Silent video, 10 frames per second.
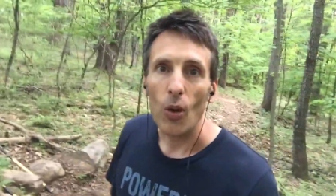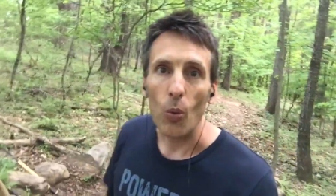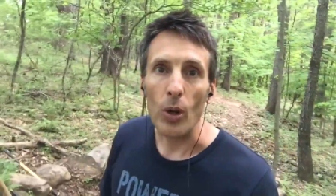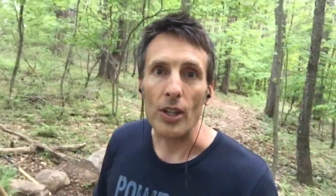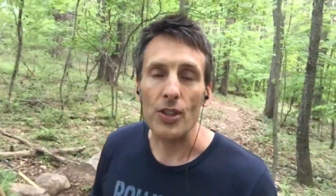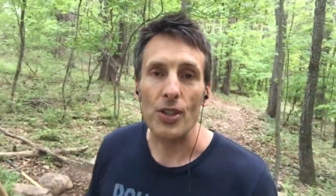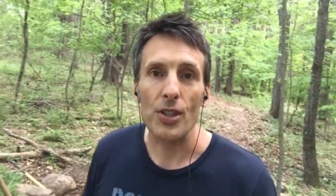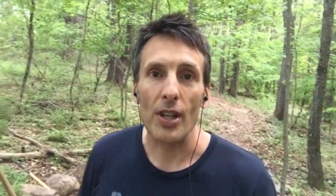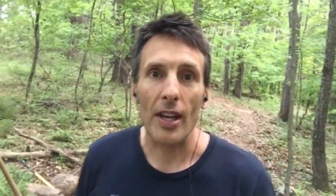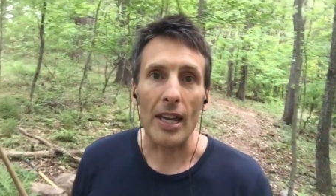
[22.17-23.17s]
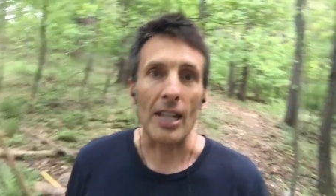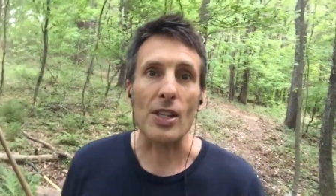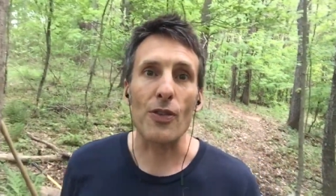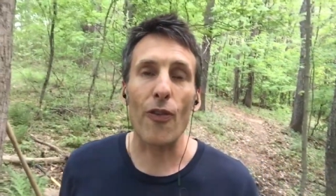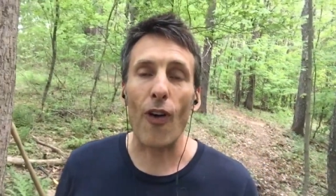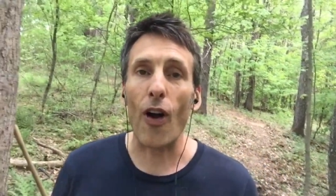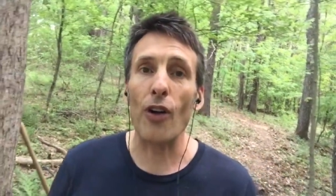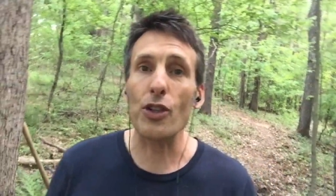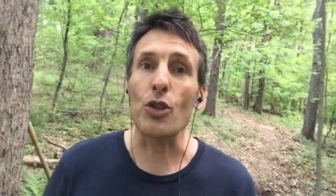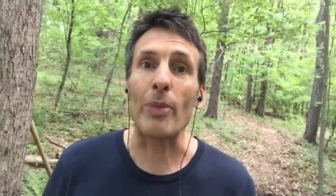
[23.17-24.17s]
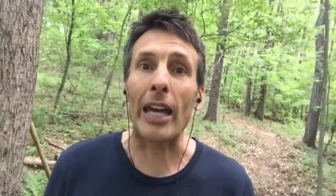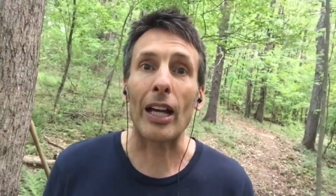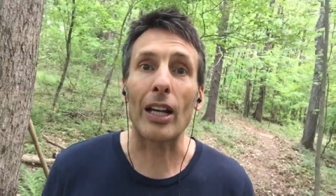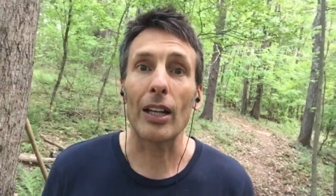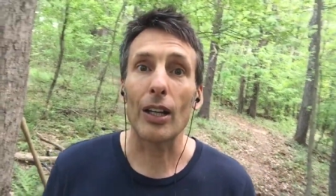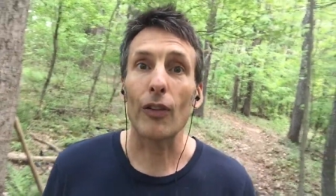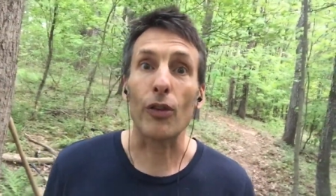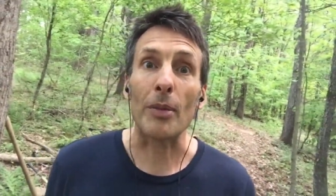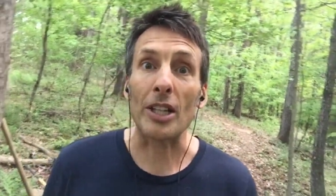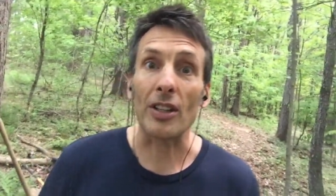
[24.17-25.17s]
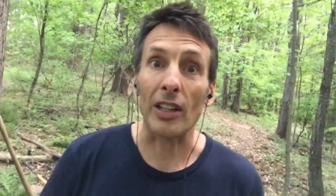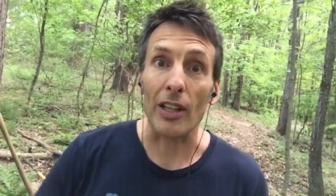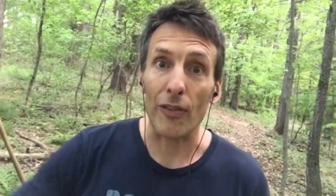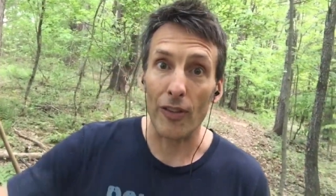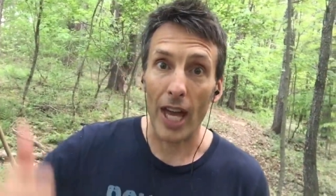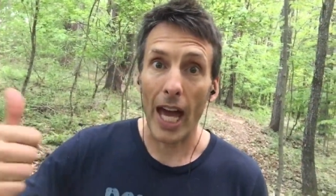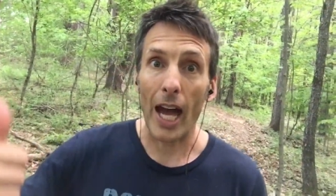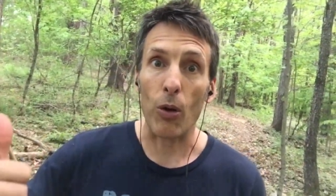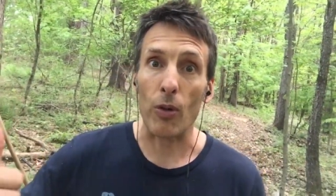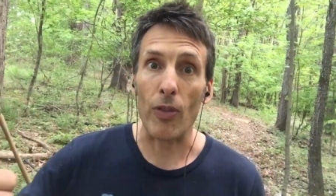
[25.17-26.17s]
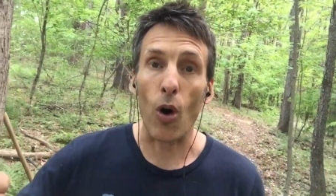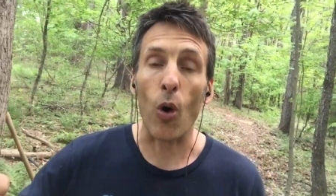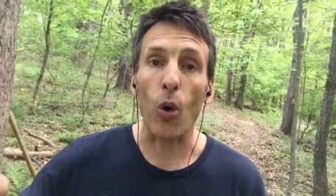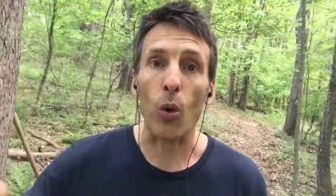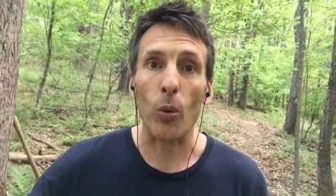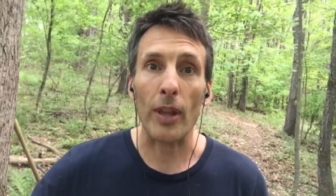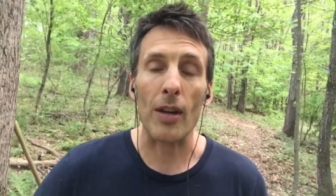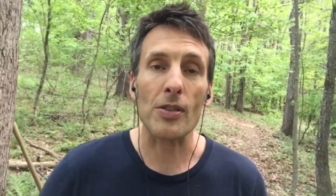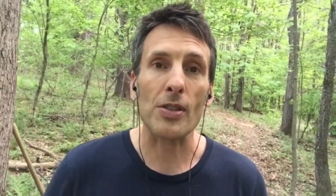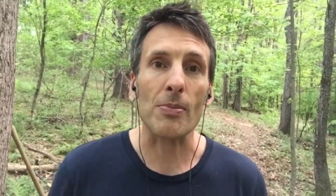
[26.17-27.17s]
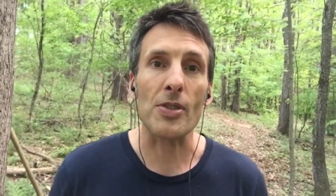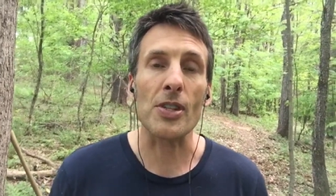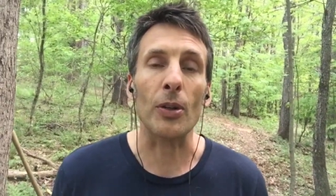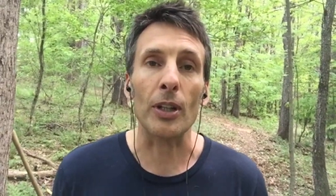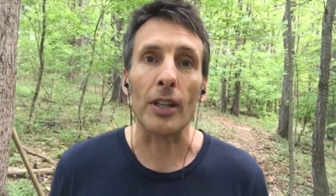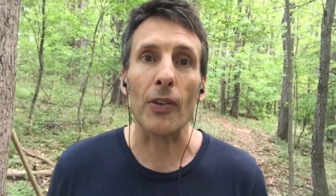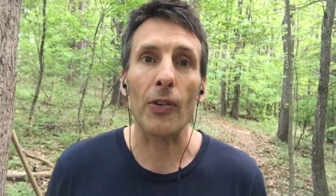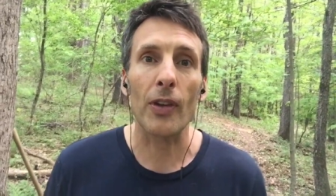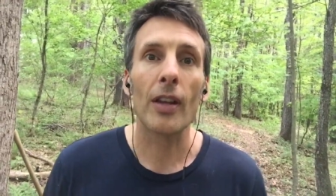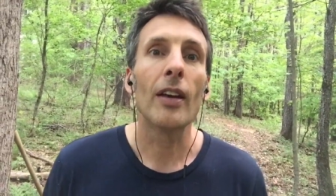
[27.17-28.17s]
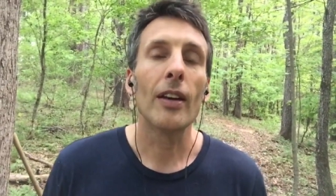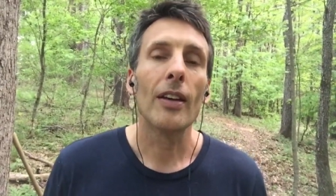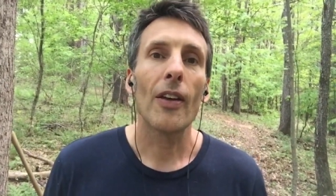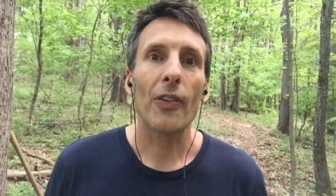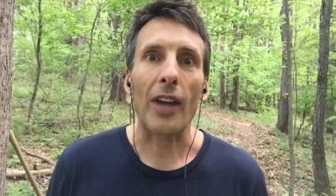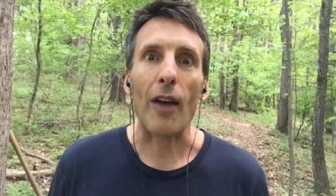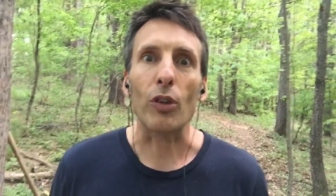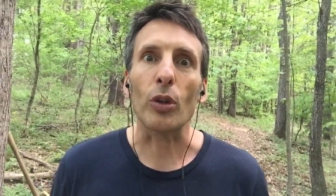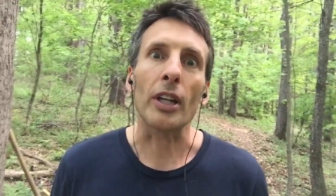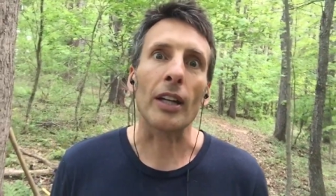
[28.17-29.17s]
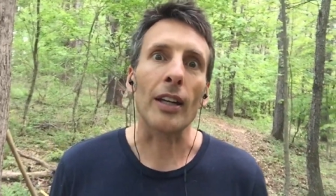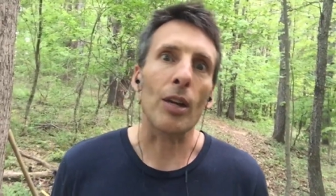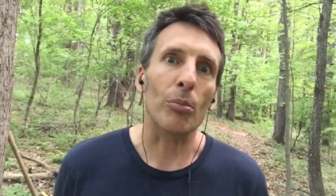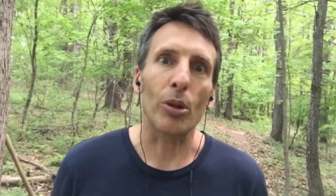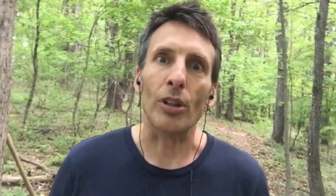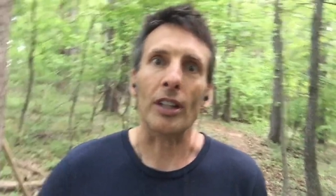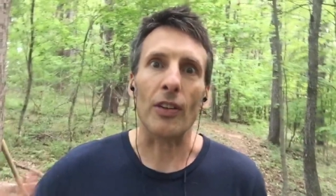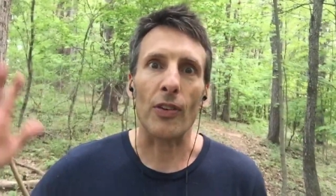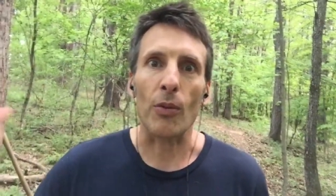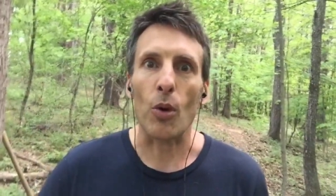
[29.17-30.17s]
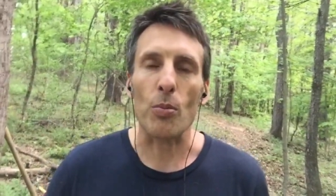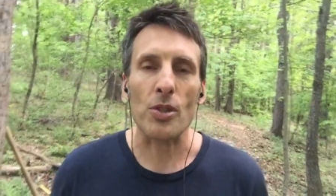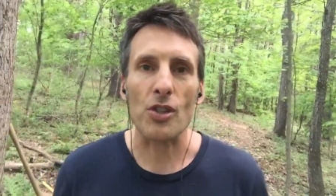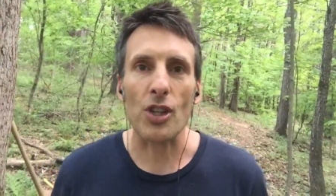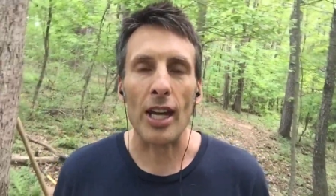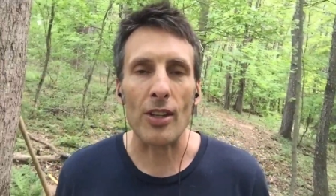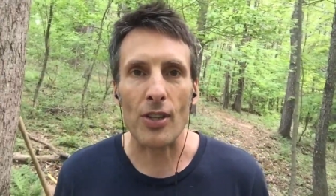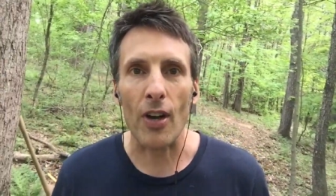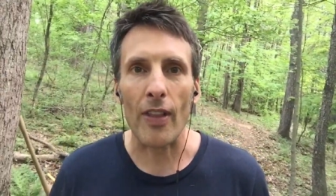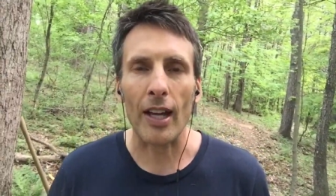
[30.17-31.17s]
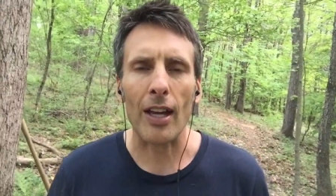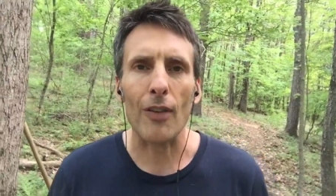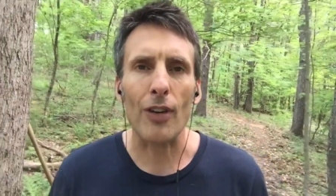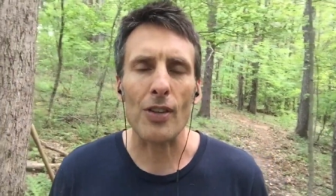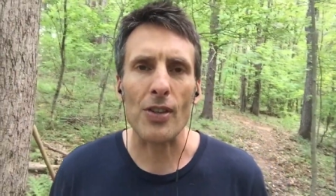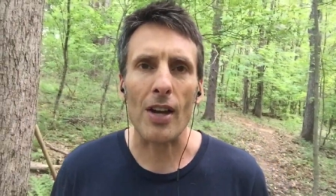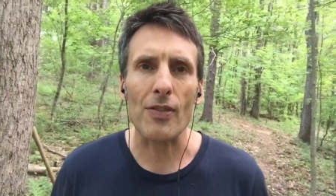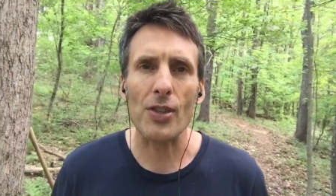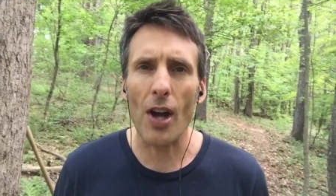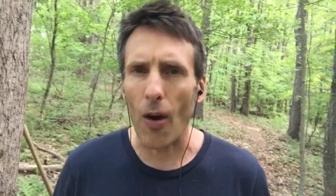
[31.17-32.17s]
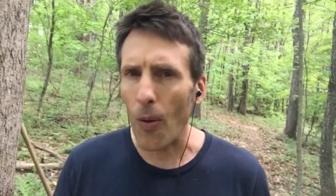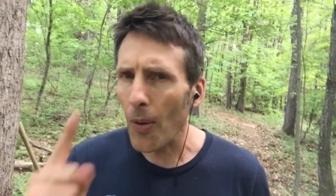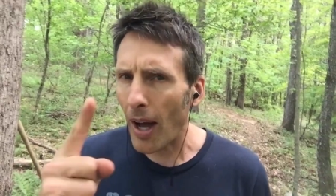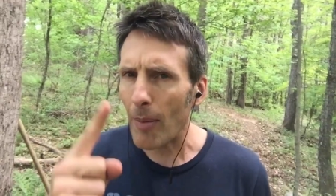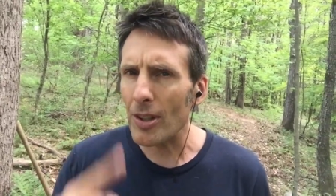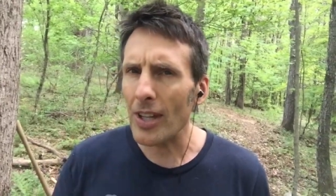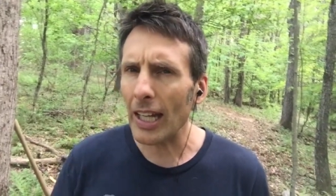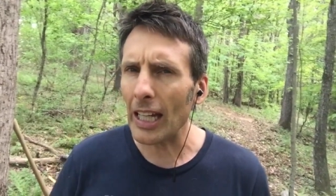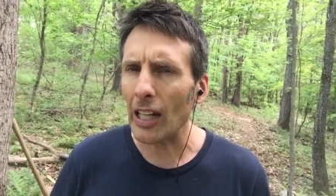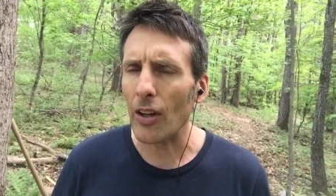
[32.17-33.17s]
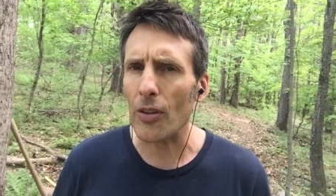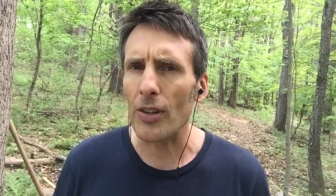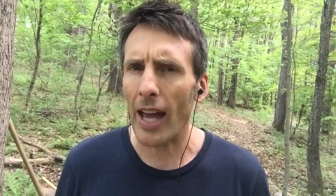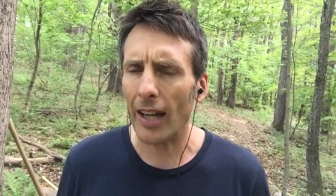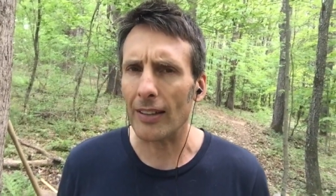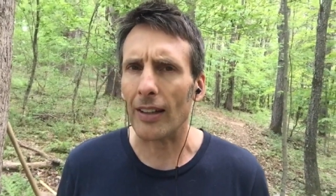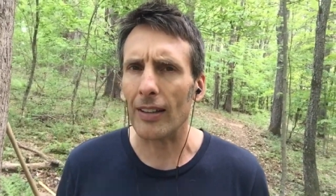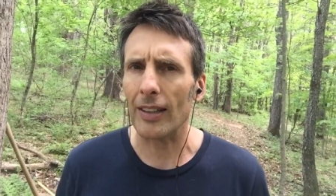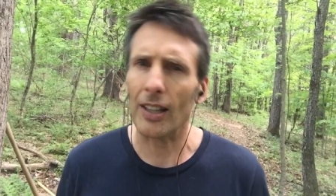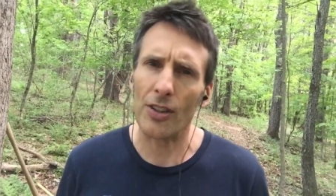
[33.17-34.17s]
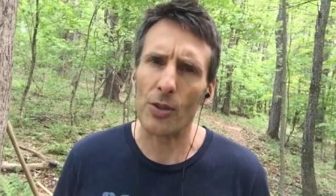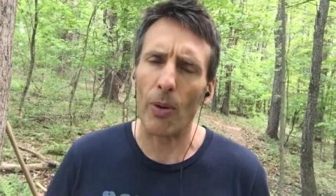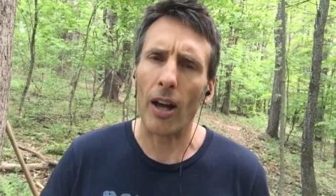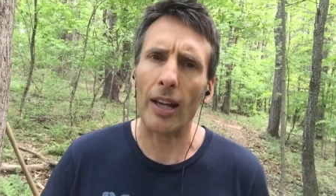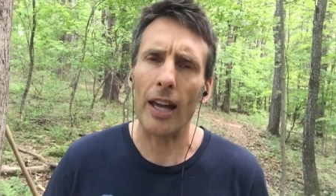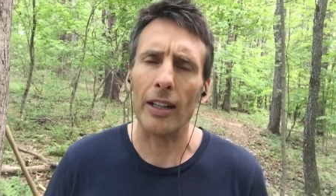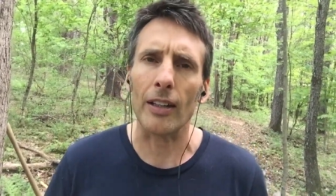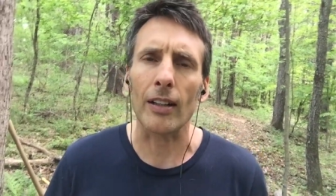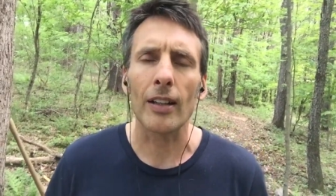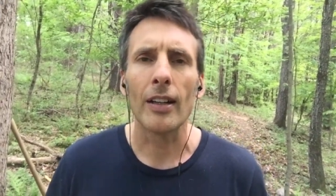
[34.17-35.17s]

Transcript: which is far too big for me to lift out of the hole without some serious scaffolding and pulleys and ropes and chains and all that kind of fun stuff. So I've been taking another tactic to get this rock out of here.